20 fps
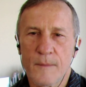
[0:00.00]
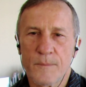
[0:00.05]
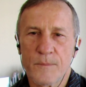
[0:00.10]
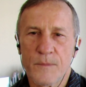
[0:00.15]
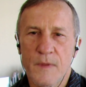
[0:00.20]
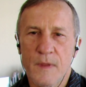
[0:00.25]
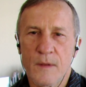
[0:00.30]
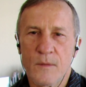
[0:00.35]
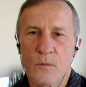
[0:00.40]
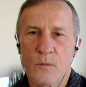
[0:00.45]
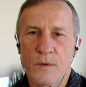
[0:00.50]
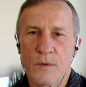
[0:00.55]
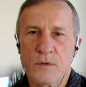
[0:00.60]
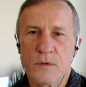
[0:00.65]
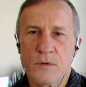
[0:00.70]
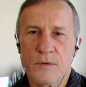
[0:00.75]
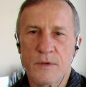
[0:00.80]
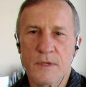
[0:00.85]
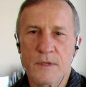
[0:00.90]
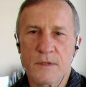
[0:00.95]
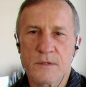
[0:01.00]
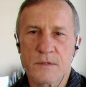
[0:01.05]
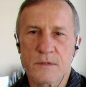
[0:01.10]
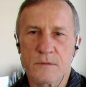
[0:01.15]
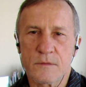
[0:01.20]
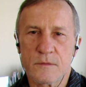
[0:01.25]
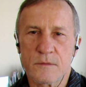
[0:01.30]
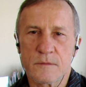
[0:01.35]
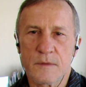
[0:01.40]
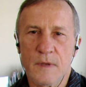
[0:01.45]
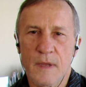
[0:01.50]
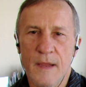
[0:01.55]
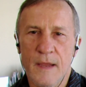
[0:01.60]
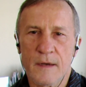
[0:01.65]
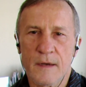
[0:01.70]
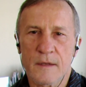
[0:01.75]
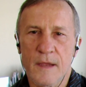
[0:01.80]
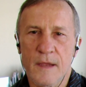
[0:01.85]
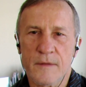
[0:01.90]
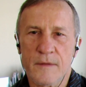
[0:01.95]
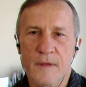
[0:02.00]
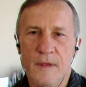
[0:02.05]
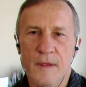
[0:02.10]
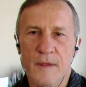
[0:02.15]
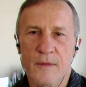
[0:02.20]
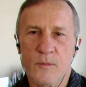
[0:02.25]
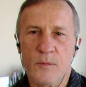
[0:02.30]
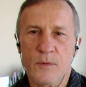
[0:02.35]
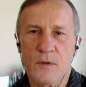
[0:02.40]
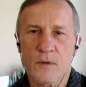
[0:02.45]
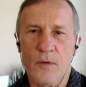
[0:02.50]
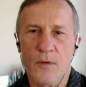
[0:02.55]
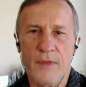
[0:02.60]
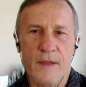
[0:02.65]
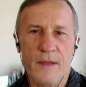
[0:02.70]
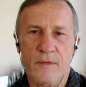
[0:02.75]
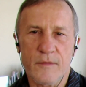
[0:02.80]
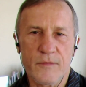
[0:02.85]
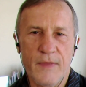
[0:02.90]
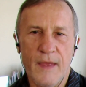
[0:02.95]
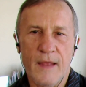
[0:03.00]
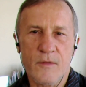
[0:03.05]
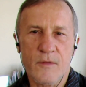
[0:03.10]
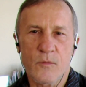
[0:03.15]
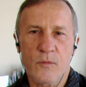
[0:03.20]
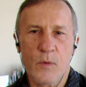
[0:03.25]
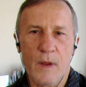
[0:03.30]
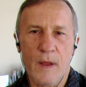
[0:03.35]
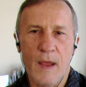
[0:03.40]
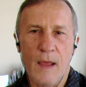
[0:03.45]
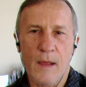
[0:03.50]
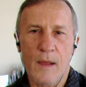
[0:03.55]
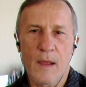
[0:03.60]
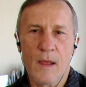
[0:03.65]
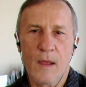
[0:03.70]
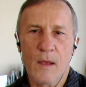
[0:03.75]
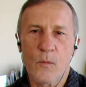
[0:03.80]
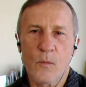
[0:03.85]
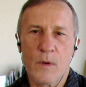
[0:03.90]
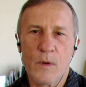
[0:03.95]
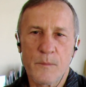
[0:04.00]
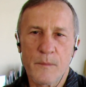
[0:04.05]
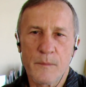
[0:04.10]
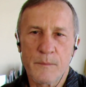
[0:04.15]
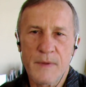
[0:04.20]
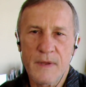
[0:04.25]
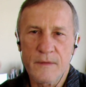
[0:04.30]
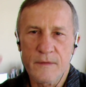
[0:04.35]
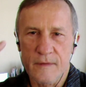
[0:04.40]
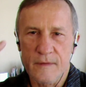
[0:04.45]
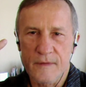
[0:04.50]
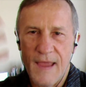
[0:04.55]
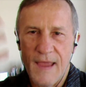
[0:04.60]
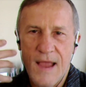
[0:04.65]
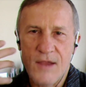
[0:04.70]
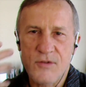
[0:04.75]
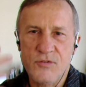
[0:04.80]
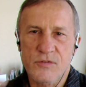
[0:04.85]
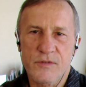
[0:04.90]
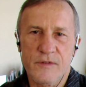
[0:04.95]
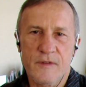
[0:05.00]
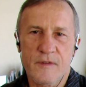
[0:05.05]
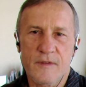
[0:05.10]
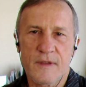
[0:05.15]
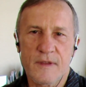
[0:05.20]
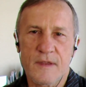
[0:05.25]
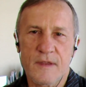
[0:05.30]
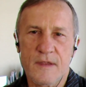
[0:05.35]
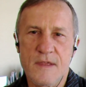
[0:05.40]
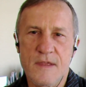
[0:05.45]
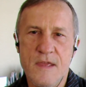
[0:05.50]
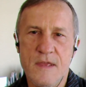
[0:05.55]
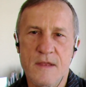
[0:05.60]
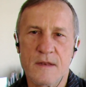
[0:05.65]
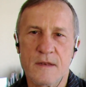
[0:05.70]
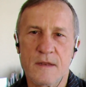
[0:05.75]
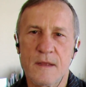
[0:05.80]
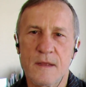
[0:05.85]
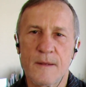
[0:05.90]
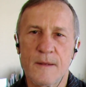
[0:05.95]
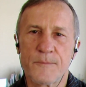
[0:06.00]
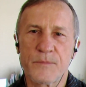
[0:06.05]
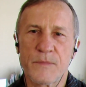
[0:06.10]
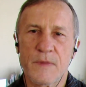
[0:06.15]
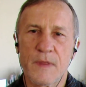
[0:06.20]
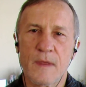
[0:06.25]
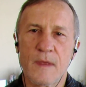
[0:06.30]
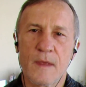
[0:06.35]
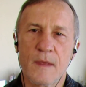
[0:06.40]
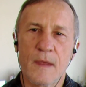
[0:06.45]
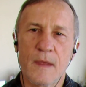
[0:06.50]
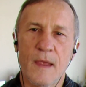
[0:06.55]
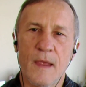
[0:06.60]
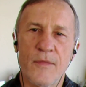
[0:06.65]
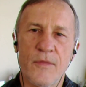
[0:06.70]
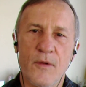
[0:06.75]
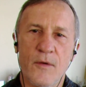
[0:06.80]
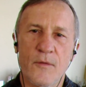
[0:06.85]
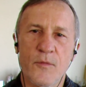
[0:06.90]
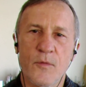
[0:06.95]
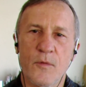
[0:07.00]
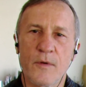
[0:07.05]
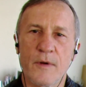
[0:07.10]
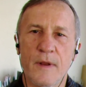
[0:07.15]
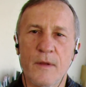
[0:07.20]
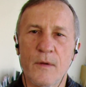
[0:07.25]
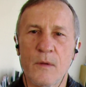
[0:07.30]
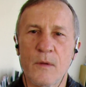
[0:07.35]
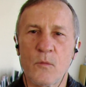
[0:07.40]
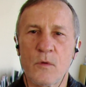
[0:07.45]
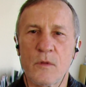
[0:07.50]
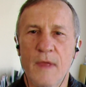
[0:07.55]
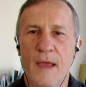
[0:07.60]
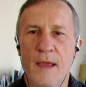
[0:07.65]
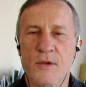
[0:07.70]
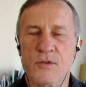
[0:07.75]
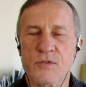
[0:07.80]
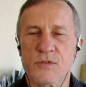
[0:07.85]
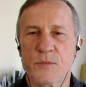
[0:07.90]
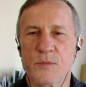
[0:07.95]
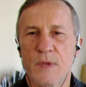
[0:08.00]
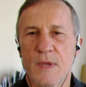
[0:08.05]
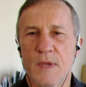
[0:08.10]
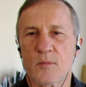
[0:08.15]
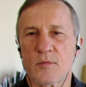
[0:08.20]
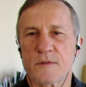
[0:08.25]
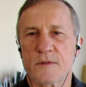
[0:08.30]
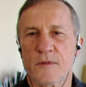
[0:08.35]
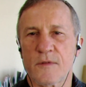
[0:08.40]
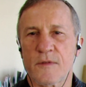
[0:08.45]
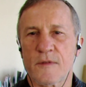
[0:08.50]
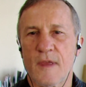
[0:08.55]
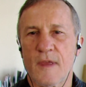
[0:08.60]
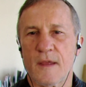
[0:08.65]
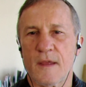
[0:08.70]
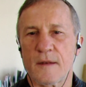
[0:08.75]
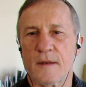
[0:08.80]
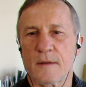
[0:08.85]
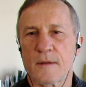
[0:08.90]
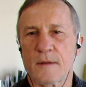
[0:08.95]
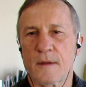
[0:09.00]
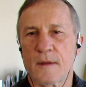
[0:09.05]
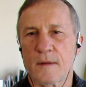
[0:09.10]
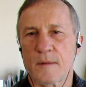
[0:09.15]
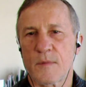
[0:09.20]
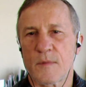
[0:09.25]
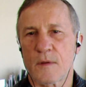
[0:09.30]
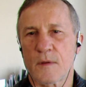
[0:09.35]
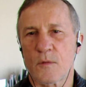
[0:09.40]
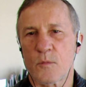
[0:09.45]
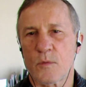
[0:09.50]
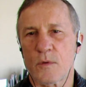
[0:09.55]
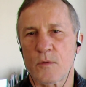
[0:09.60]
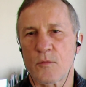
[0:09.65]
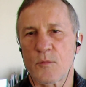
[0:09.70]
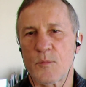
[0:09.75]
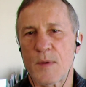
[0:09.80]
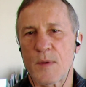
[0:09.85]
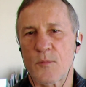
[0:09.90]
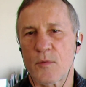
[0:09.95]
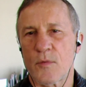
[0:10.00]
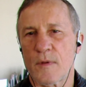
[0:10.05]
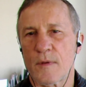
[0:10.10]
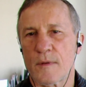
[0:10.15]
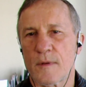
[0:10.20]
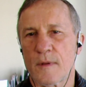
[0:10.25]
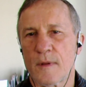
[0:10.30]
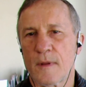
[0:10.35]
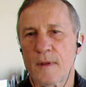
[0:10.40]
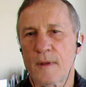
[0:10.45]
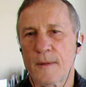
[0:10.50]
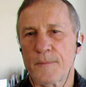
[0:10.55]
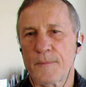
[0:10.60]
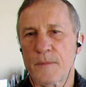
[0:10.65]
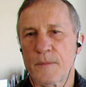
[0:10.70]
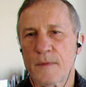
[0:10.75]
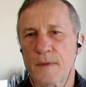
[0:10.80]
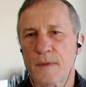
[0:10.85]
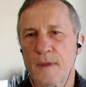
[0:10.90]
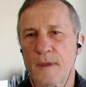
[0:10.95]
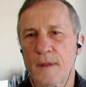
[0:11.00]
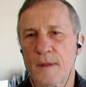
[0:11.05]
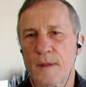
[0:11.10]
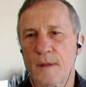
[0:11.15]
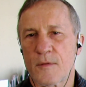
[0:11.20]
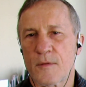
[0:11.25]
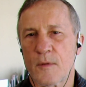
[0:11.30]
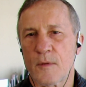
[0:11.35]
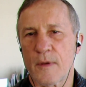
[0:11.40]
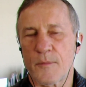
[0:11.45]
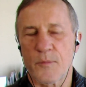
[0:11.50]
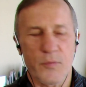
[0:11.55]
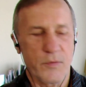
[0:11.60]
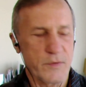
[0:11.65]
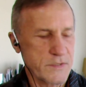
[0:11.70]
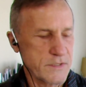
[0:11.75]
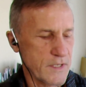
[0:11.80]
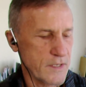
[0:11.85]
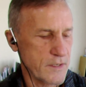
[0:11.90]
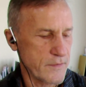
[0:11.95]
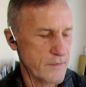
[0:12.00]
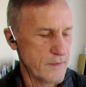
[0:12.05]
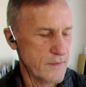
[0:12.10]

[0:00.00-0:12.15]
And we do need to analyze as we go. That's what means it's actually sinking in, and therefore it will actually be able to say it because we remember it. So I appreciated